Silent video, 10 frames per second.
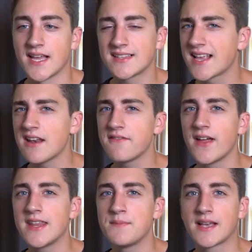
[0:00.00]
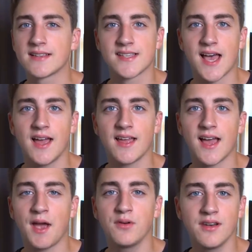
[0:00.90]
That's kind of funny because
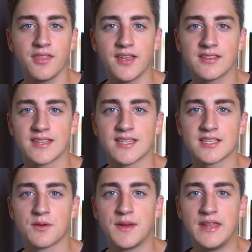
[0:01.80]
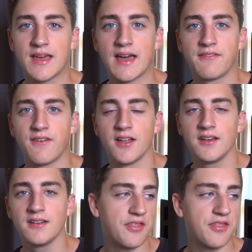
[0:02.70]
I wouldn't think that this would be that fun.